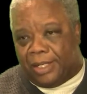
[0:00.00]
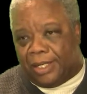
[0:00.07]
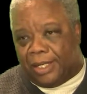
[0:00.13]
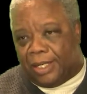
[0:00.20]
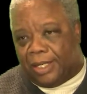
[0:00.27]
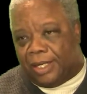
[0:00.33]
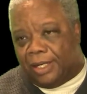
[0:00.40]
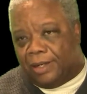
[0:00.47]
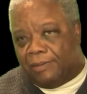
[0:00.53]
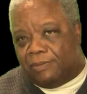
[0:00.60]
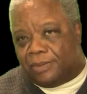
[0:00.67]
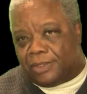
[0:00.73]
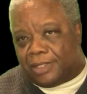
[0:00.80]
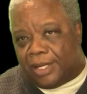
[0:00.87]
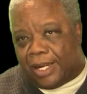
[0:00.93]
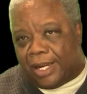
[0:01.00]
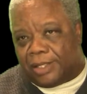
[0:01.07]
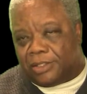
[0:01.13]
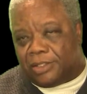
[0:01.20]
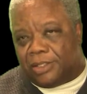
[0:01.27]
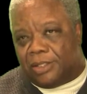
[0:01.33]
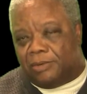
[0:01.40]
I was
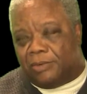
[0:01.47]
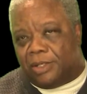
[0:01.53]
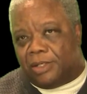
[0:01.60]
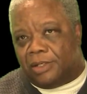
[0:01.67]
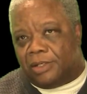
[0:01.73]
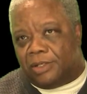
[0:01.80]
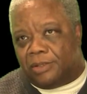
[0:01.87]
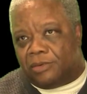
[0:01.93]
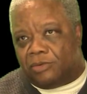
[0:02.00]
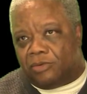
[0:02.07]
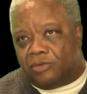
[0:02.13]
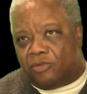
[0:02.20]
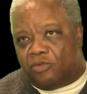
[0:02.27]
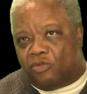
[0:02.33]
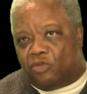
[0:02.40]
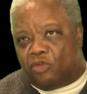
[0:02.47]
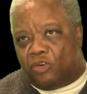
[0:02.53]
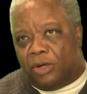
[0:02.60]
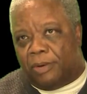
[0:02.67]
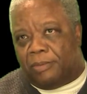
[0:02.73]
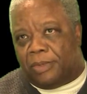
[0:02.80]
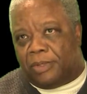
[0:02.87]
actually one of those
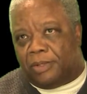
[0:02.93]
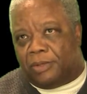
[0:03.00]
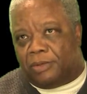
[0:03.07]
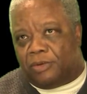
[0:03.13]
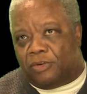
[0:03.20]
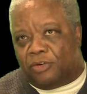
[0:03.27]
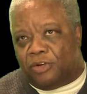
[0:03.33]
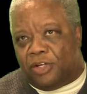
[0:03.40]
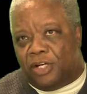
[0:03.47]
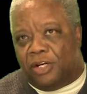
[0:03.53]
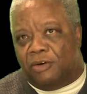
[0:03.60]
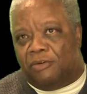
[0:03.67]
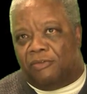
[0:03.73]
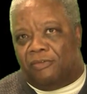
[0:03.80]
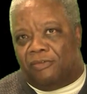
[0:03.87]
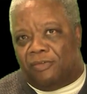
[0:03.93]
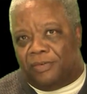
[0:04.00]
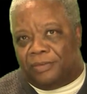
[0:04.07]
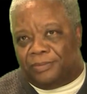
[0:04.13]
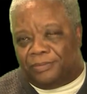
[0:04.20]
troubled youth.